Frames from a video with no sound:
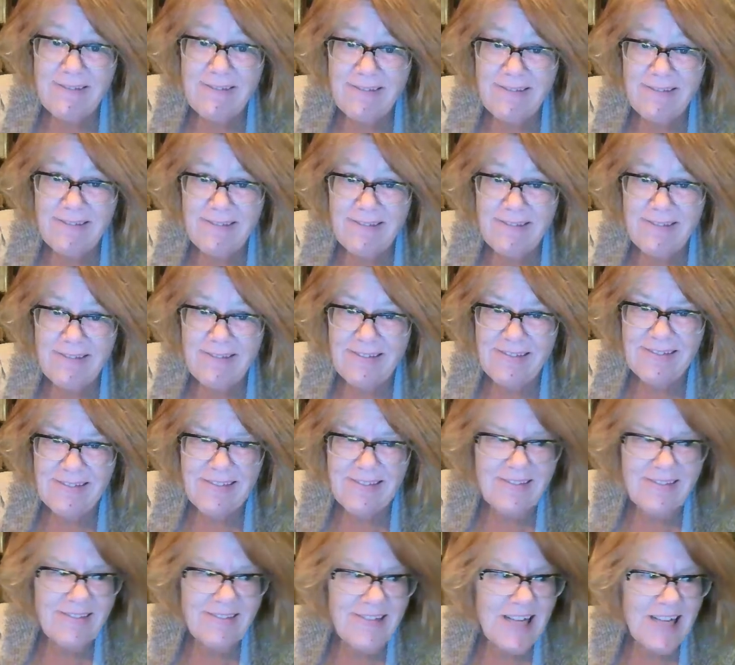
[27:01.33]

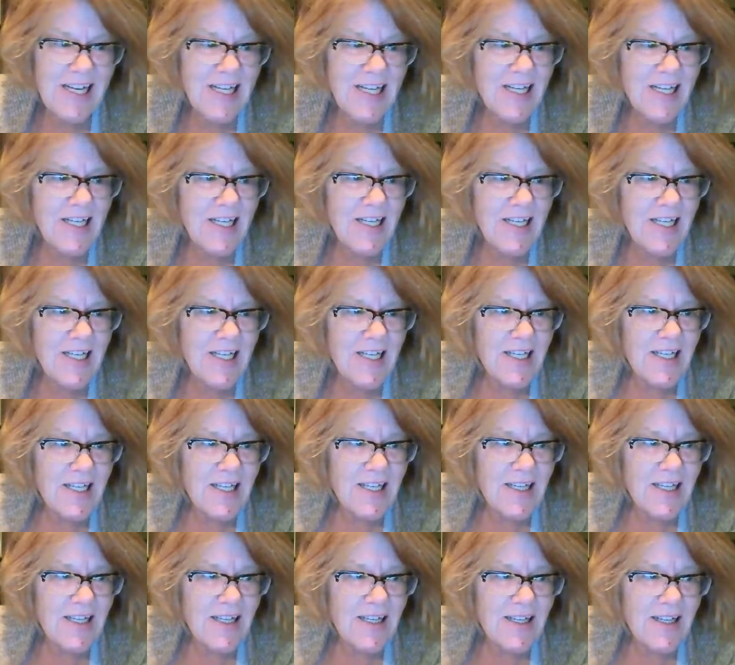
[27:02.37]

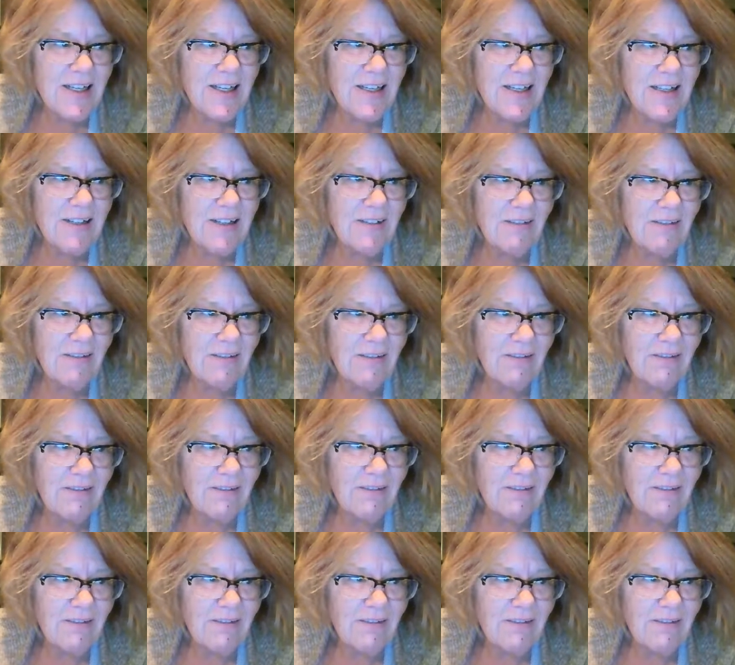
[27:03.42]
(silence)